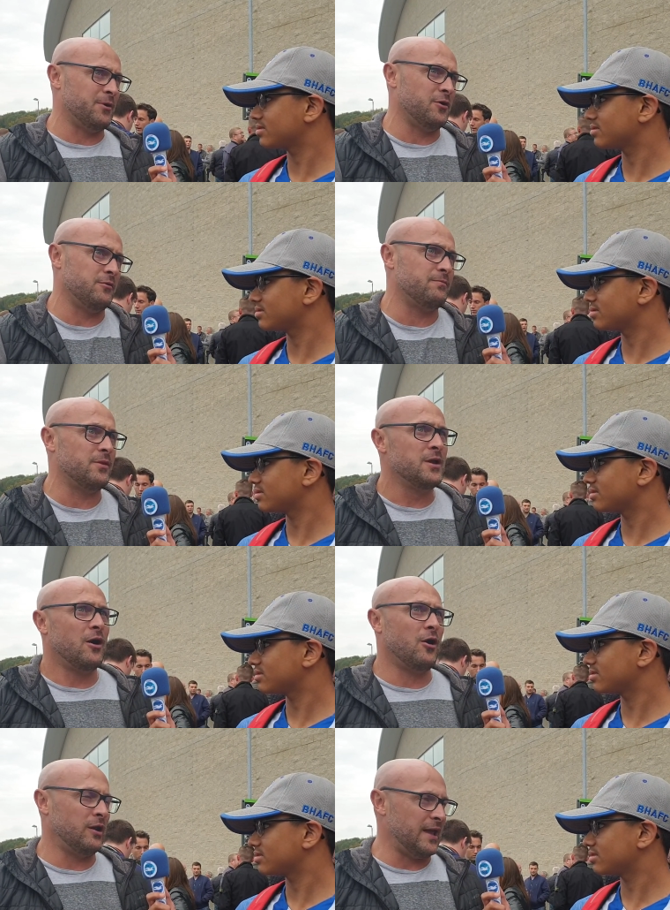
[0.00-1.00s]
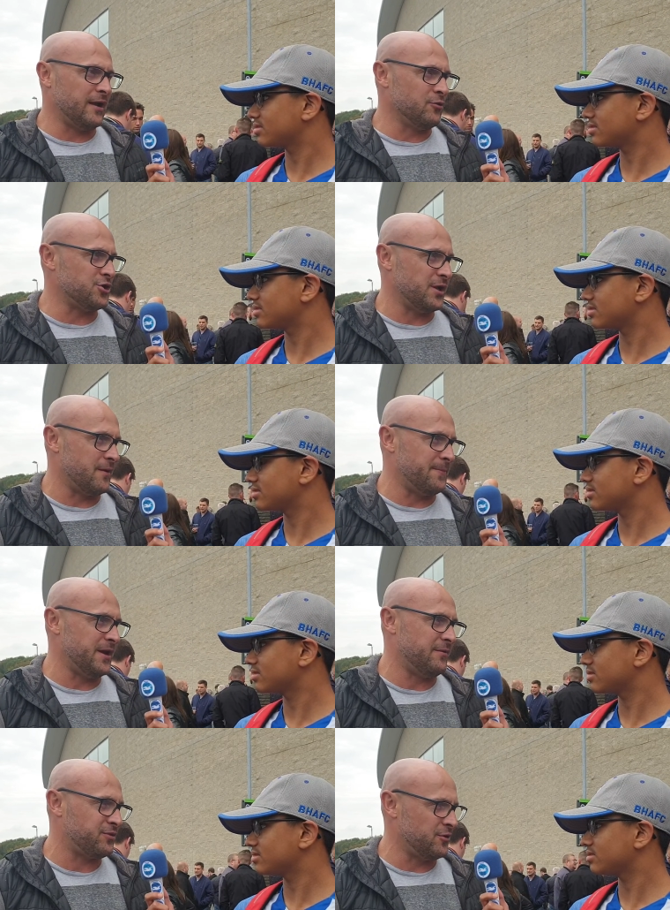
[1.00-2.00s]
Speaker 1: who are languishing a
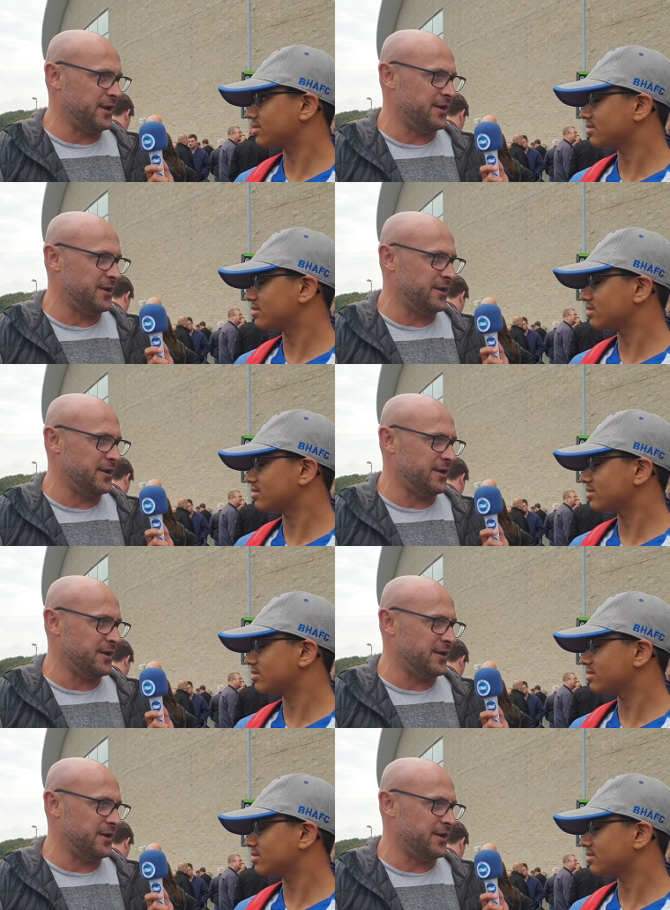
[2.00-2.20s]
bit, 3